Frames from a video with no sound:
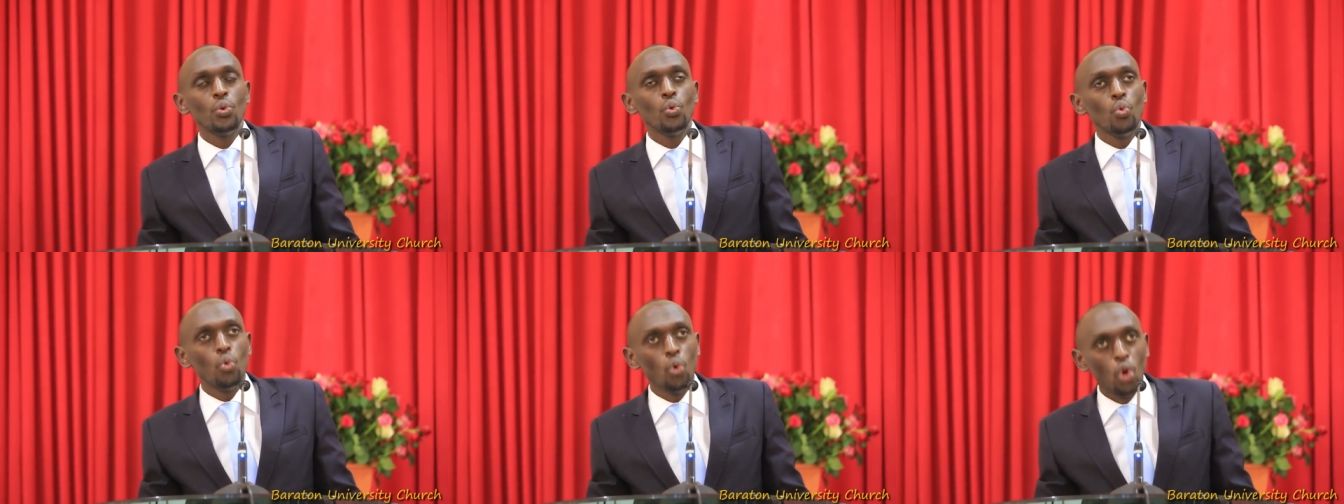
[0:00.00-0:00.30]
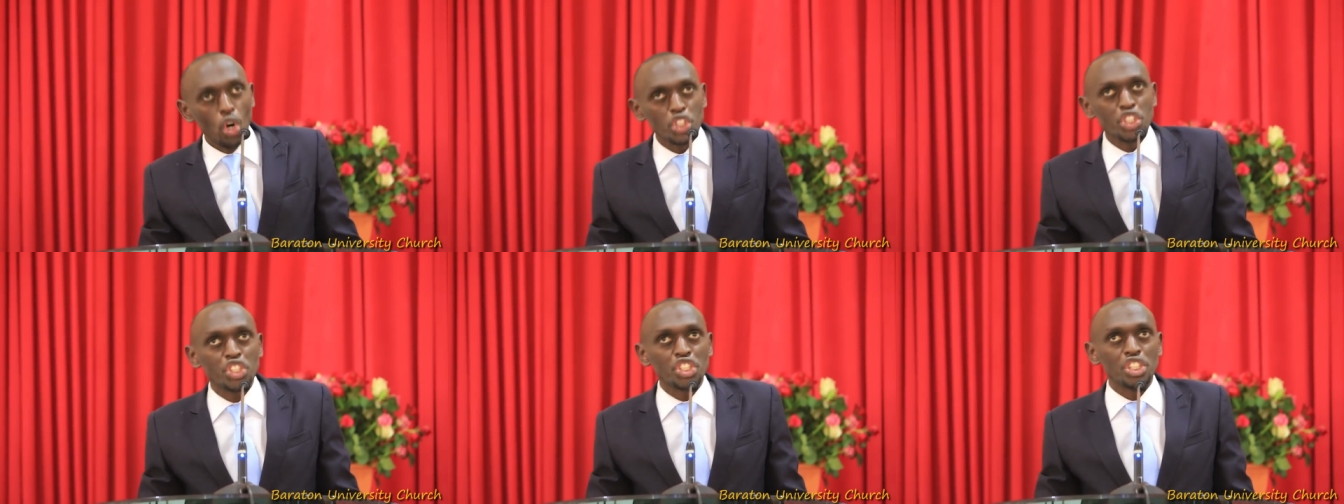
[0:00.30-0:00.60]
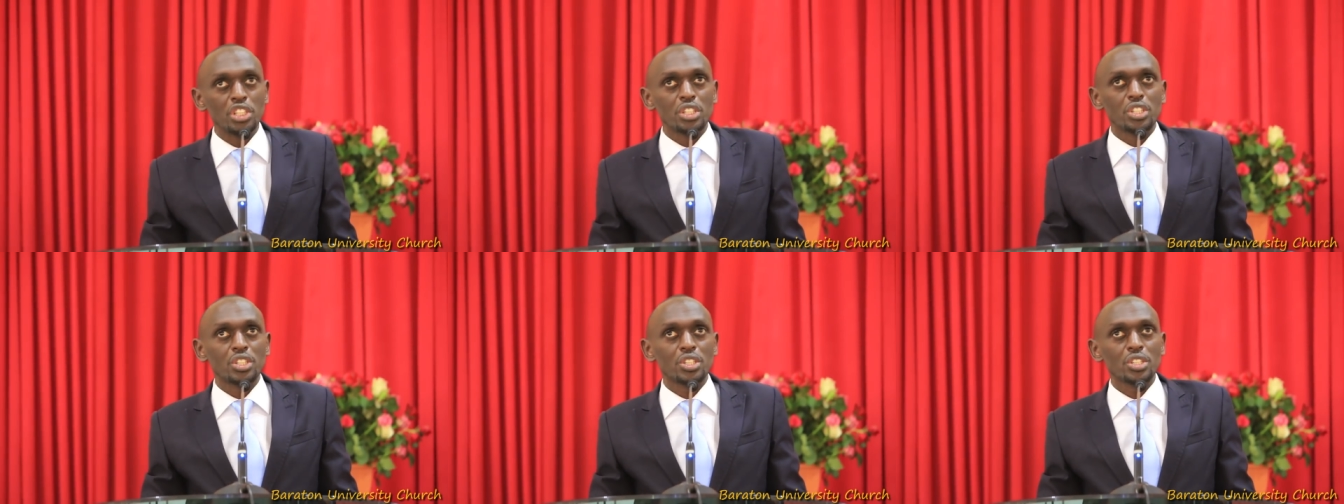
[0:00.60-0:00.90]
Wash
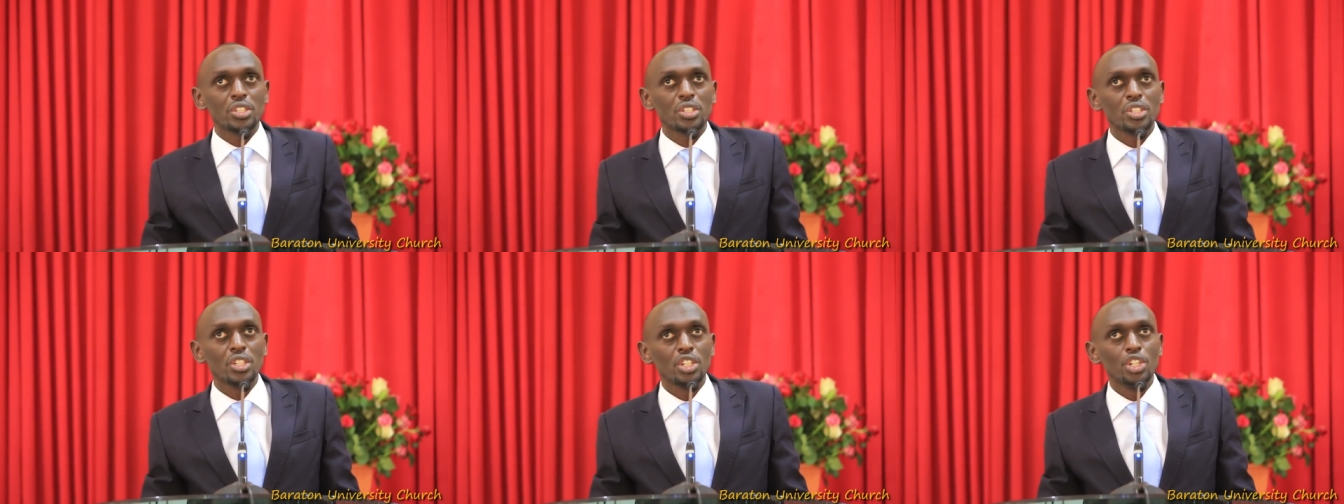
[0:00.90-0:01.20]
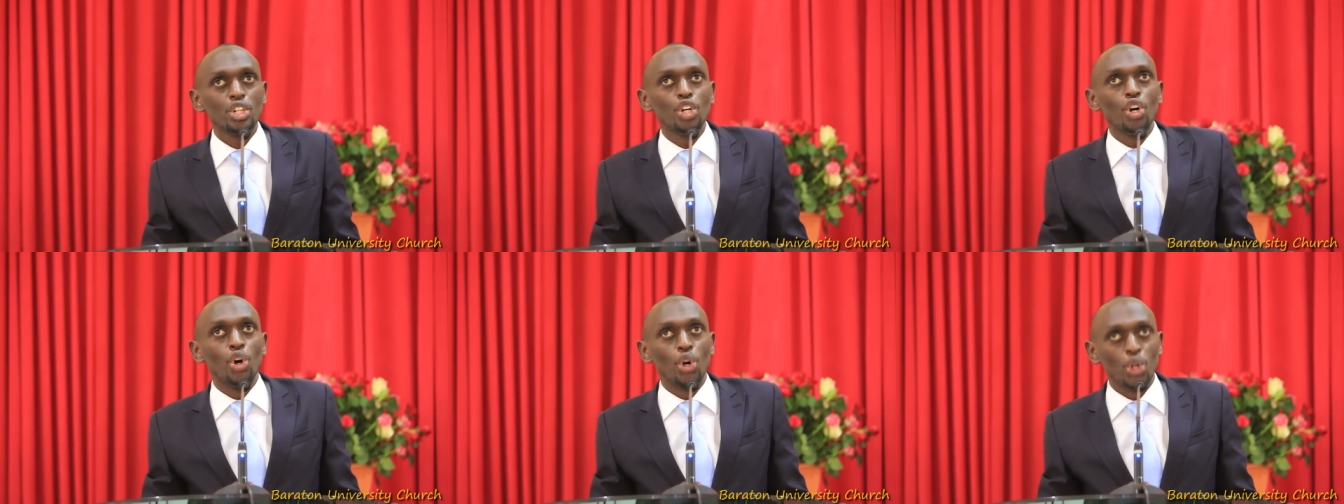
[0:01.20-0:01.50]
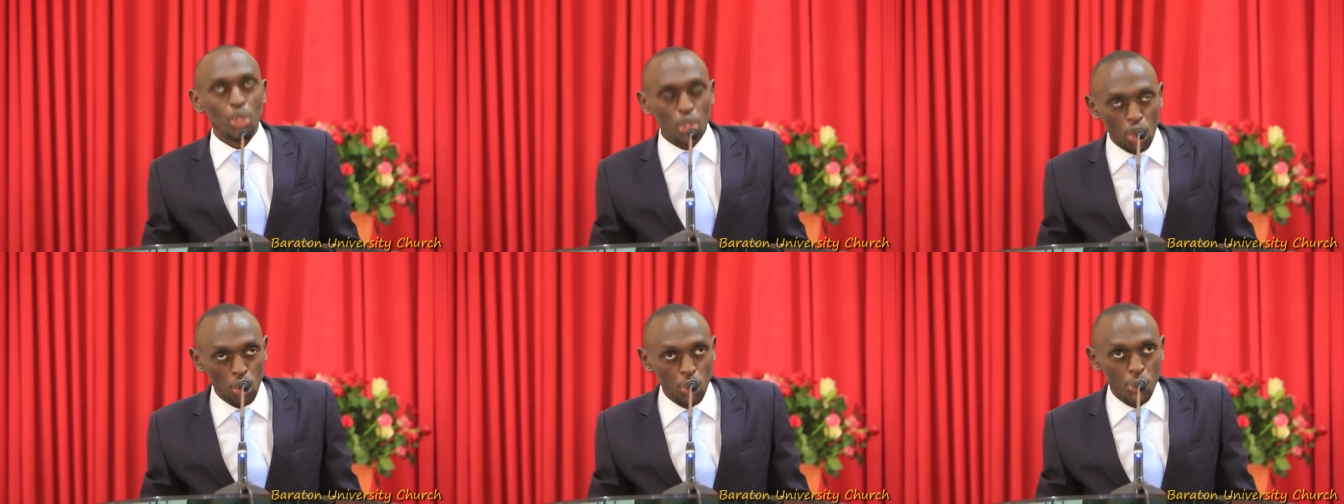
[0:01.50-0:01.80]
it
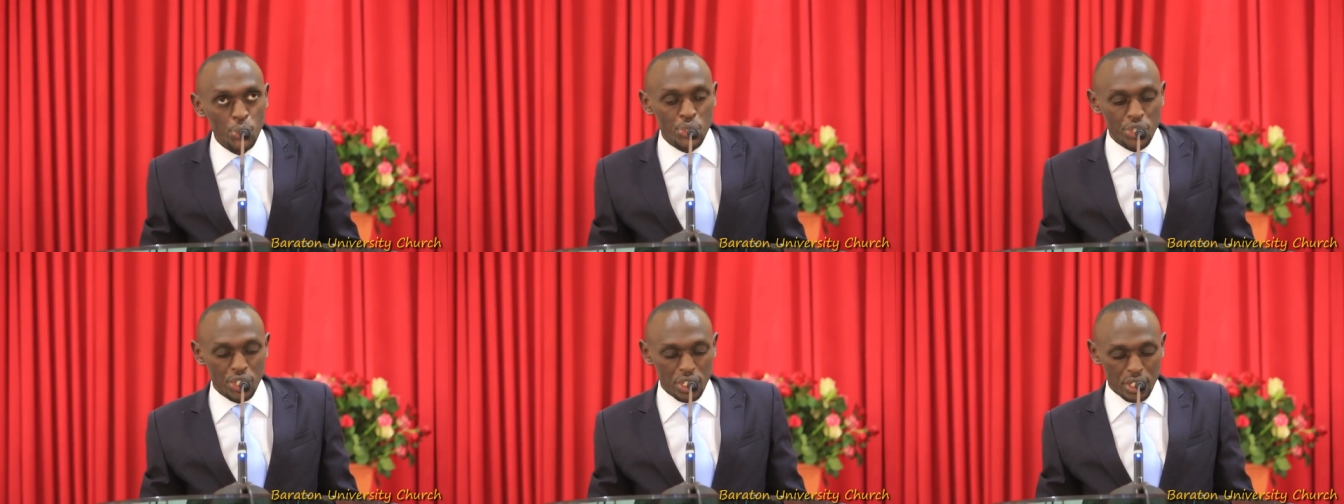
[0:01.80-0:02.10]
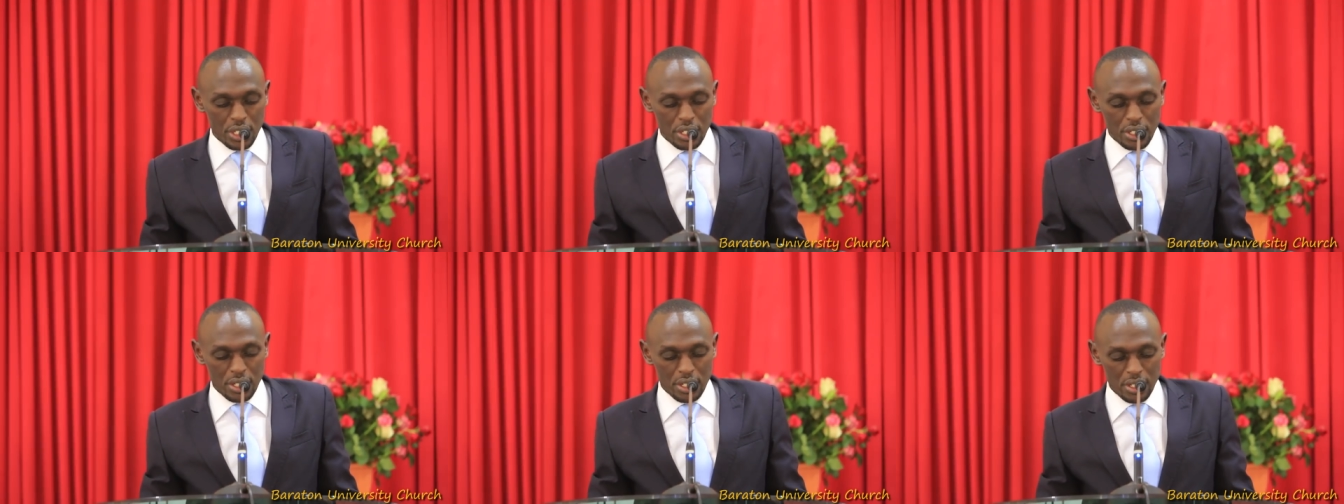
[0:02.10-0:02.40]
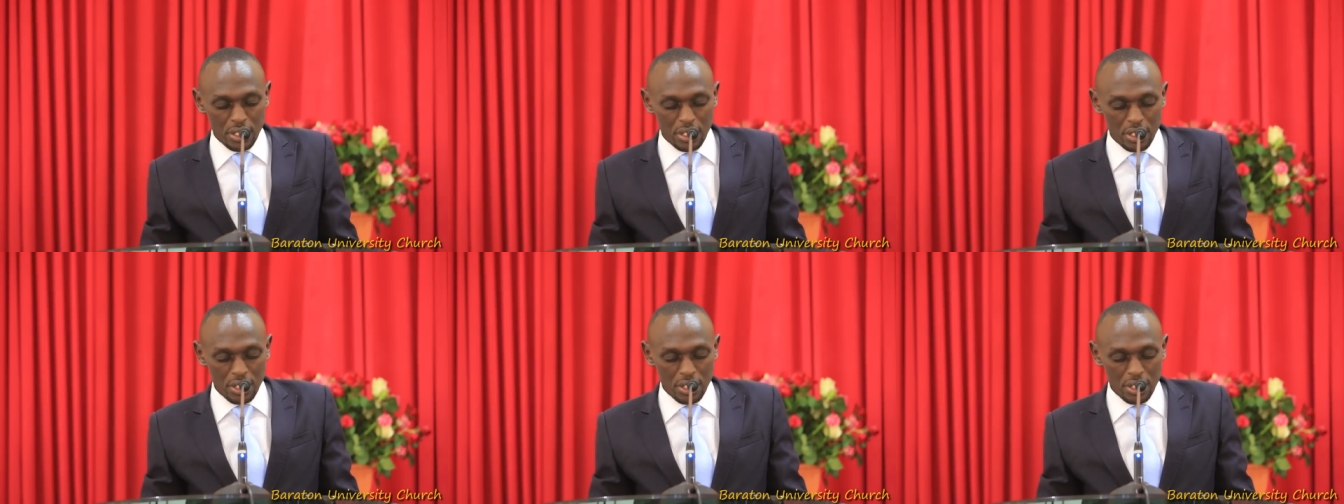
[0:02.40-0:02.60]
or lose it.